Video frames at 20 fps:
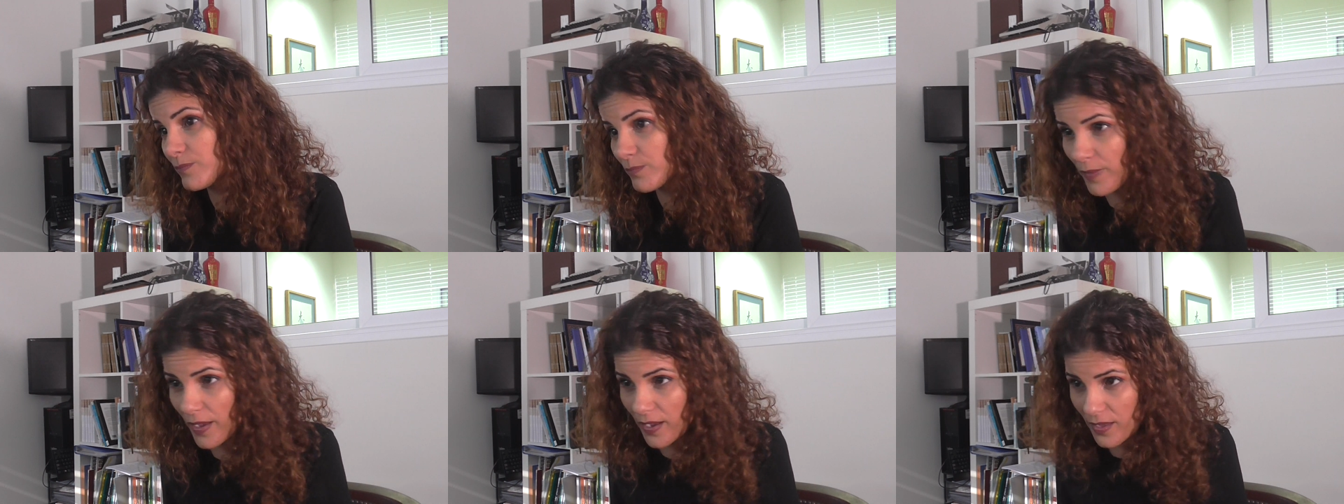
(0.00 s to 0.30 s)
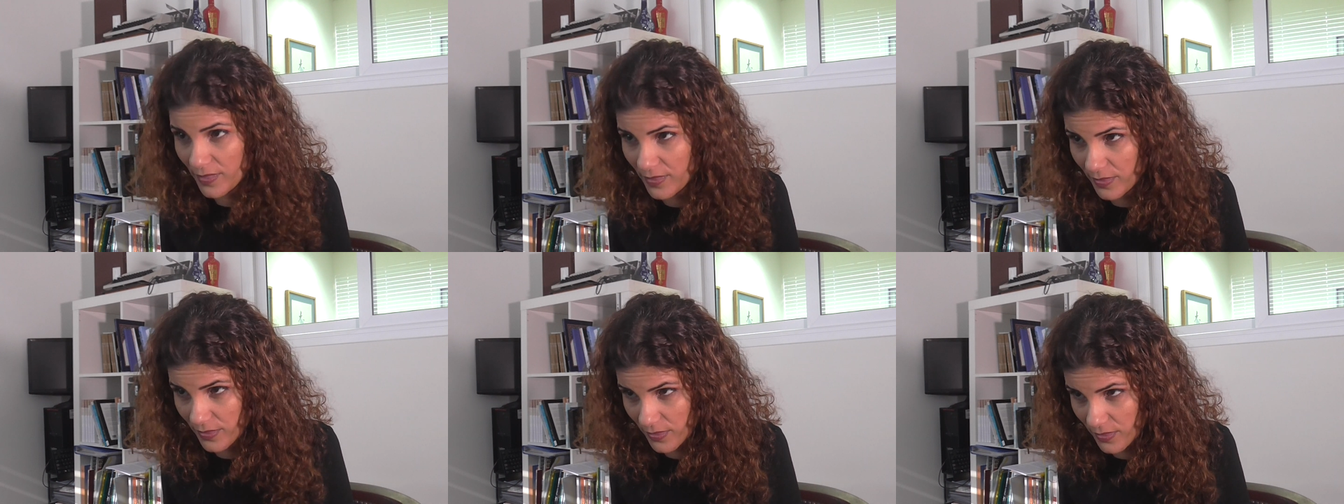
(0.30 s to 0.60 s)

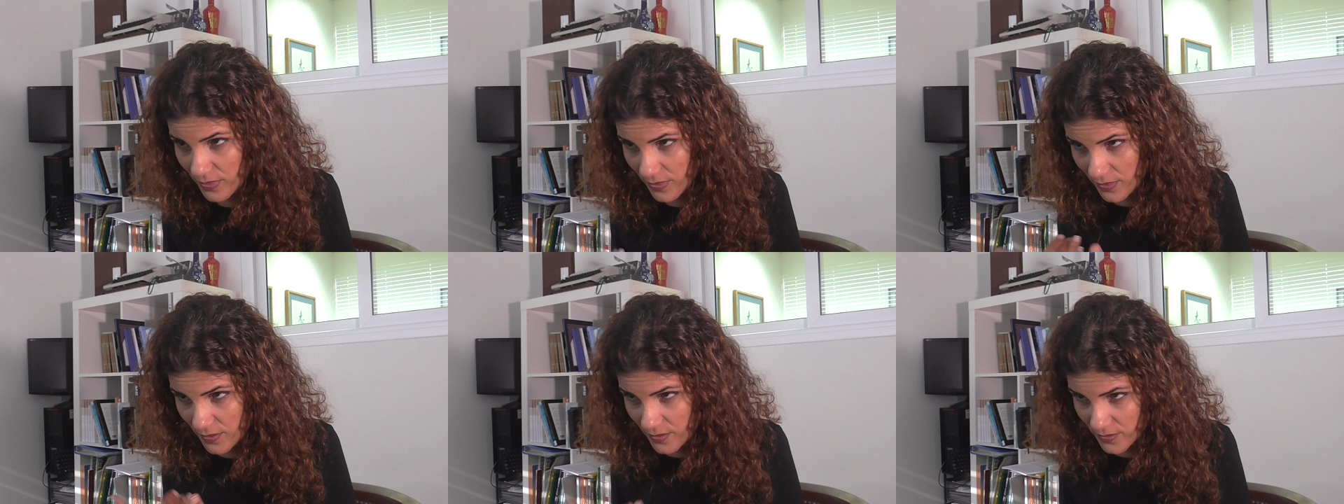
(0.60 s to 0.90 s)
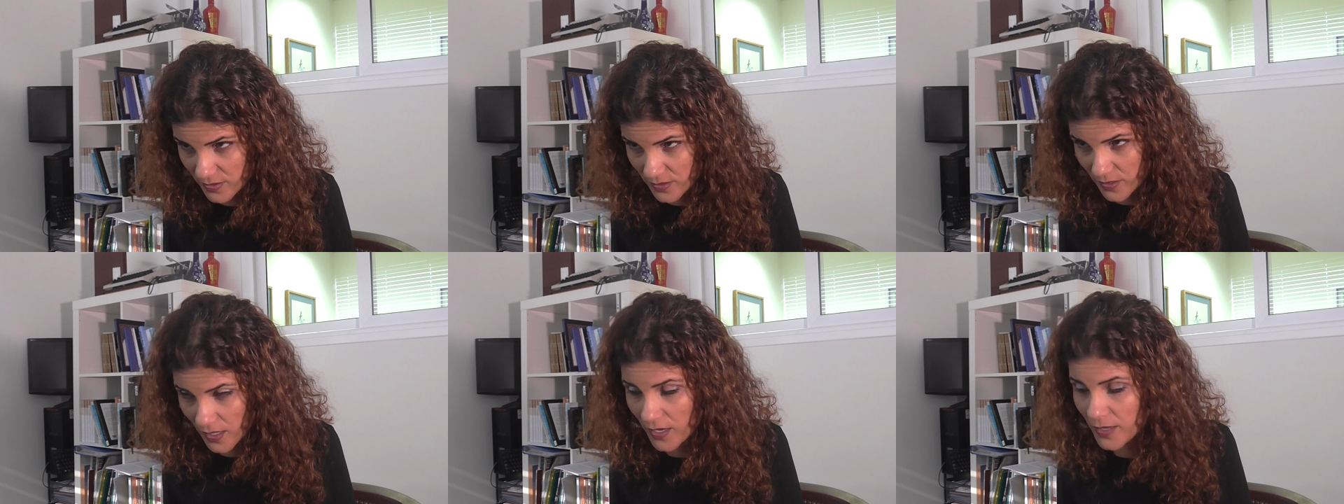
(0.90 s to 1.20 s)
back at
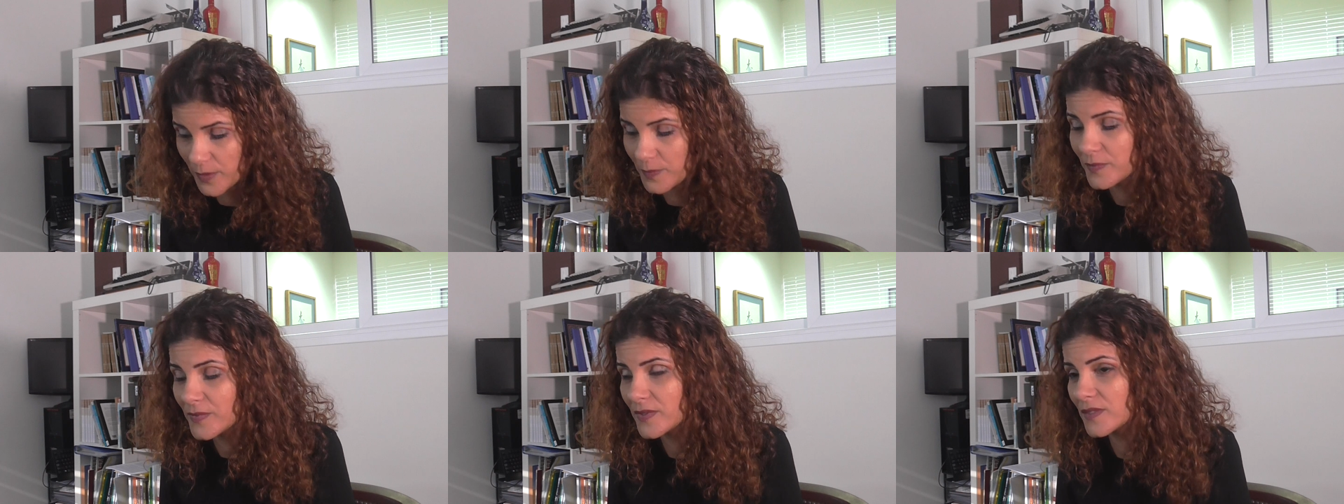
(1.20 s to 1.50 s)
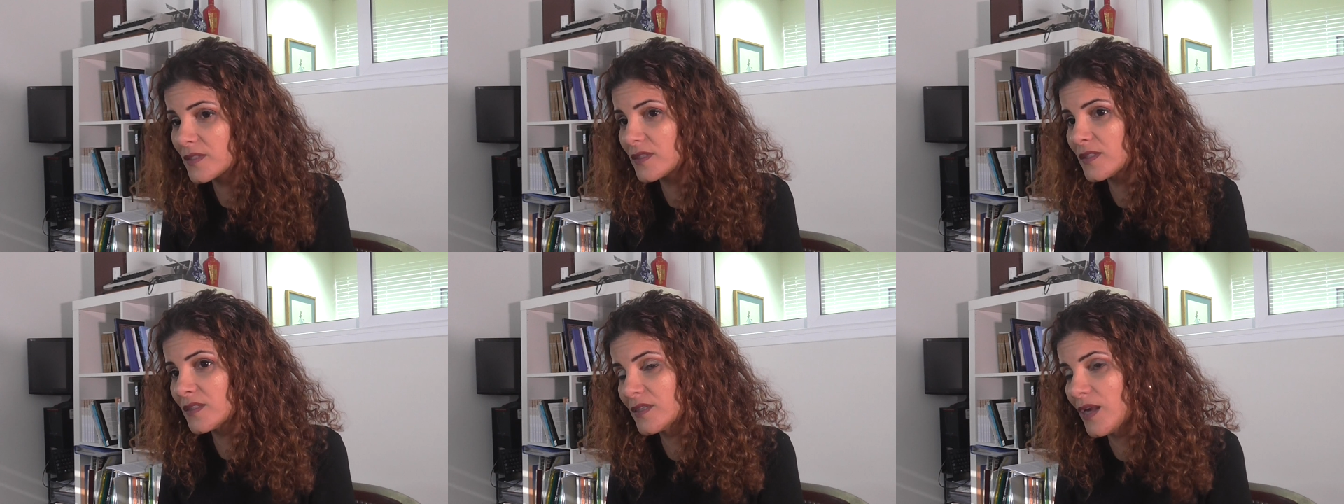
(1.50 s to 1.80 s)
the times,
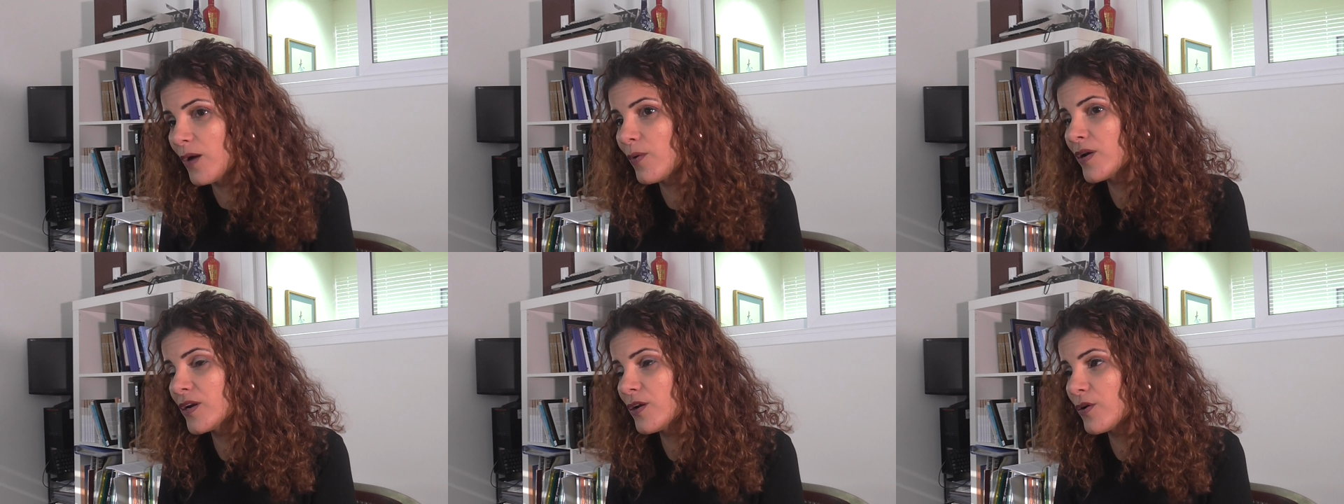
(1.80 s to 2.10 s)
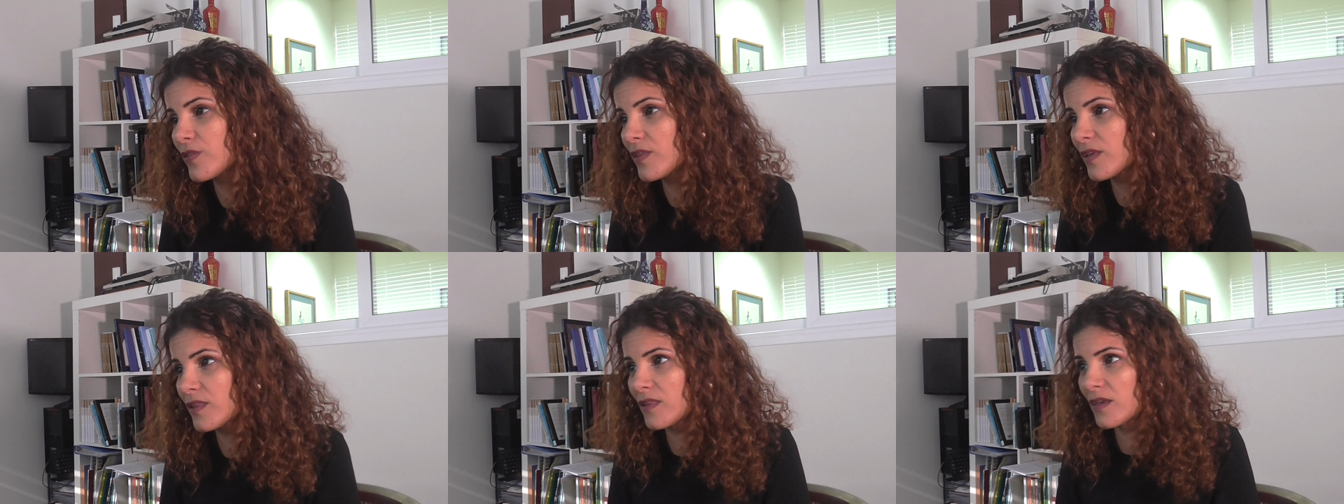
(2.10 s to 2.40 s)
now I
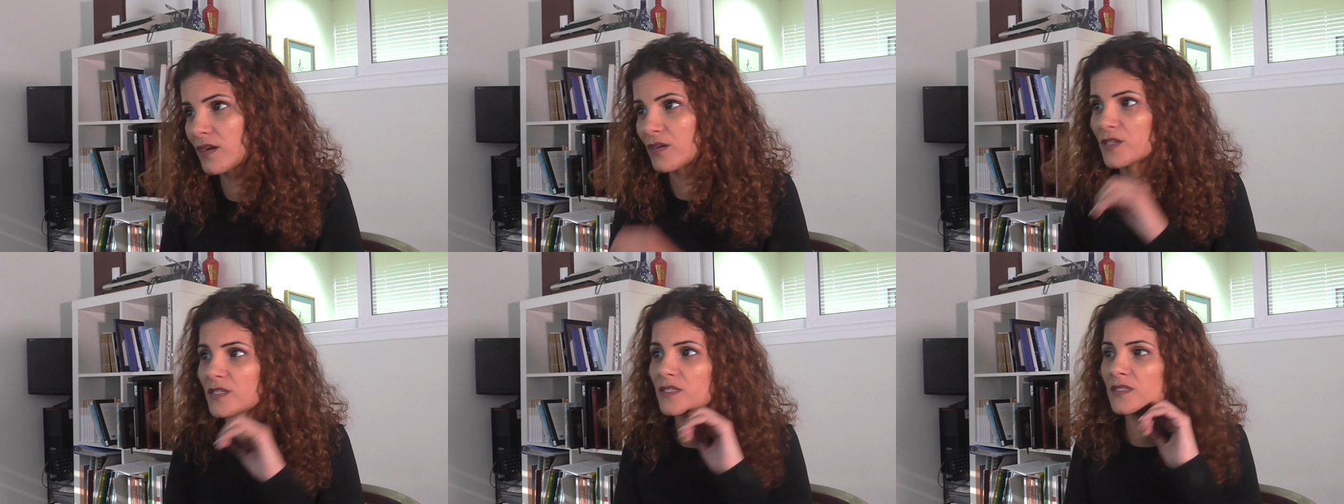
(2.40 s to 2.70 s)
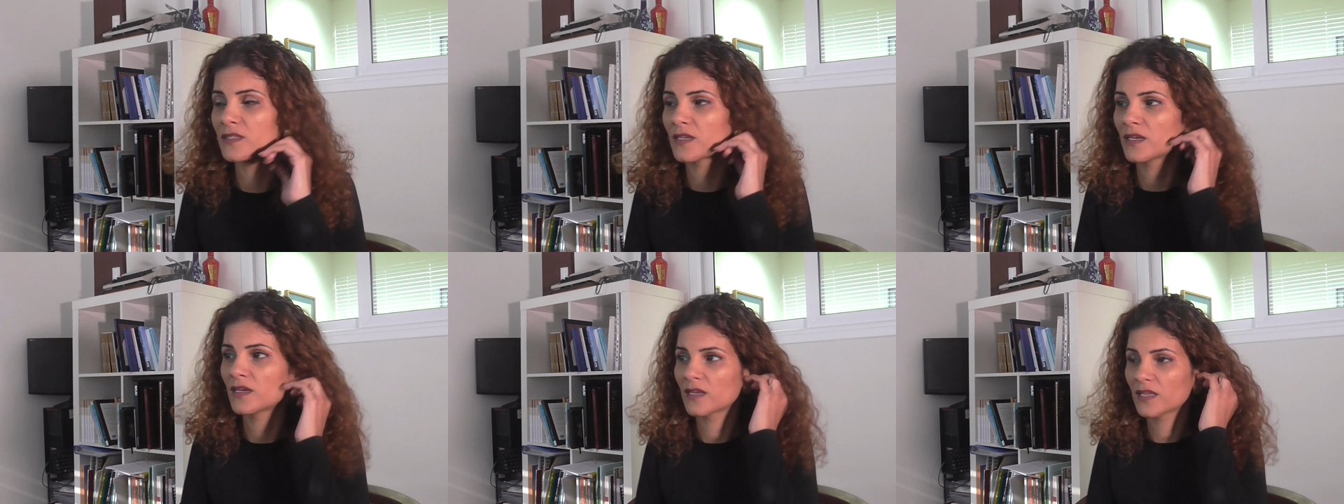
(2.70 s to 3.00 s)
know that there
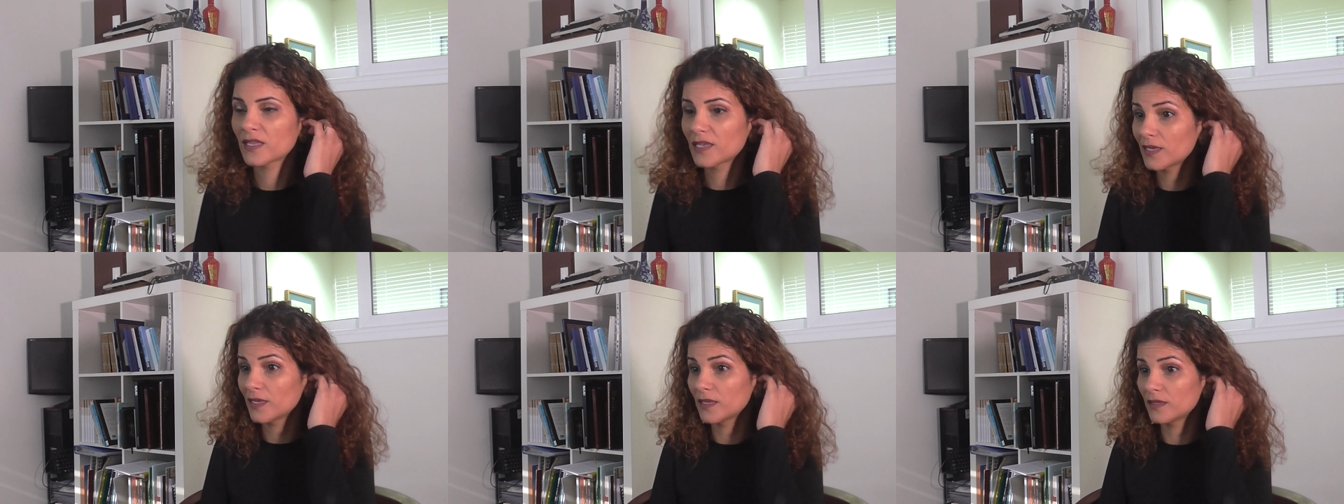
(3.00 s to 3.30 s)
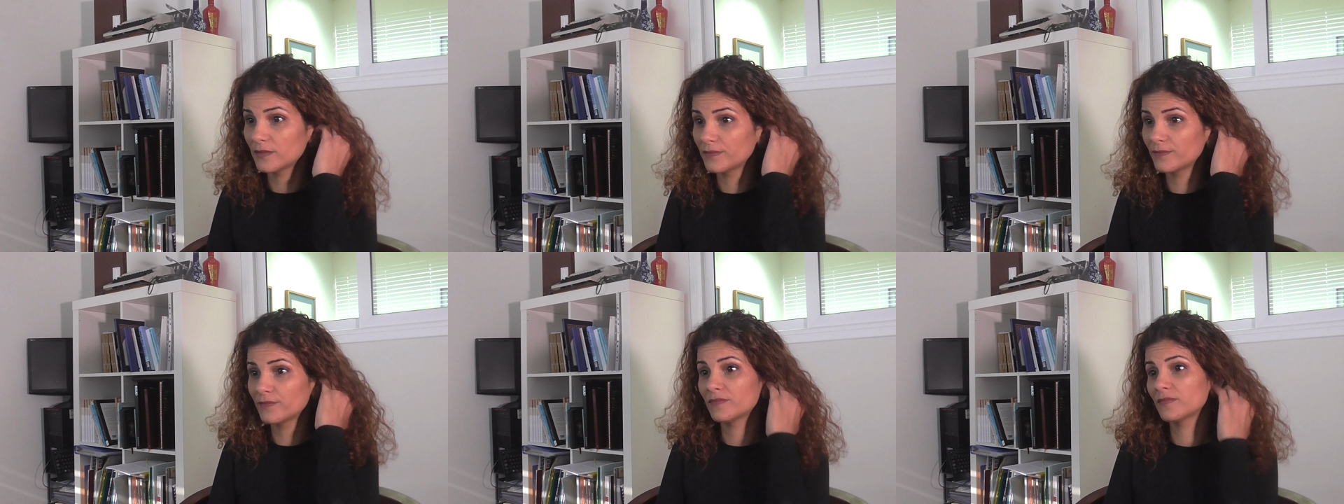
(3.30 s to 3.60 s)
is a
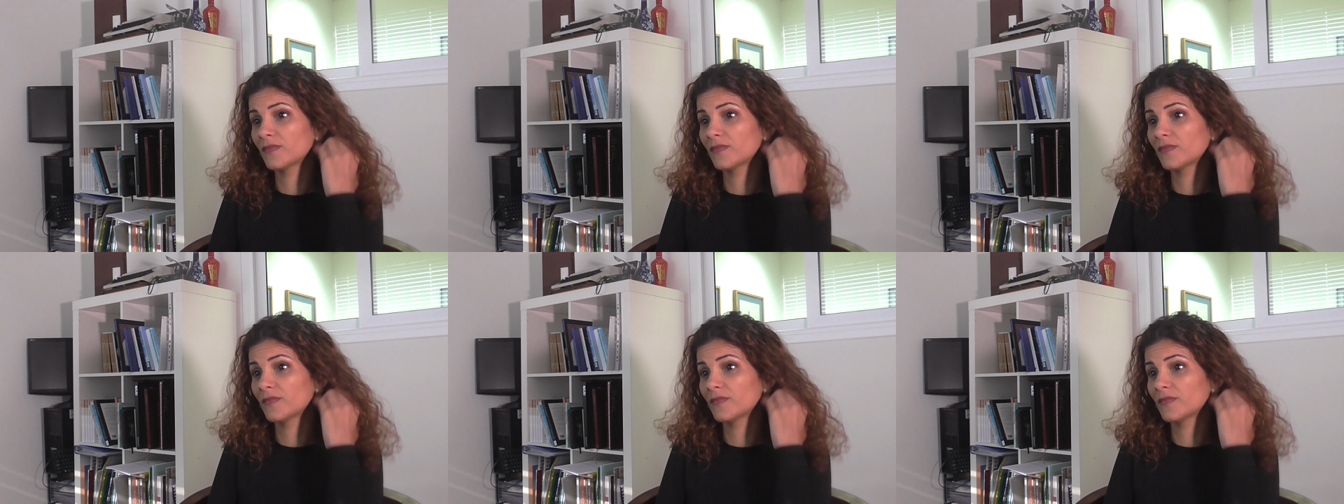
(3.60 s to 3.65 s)
kid,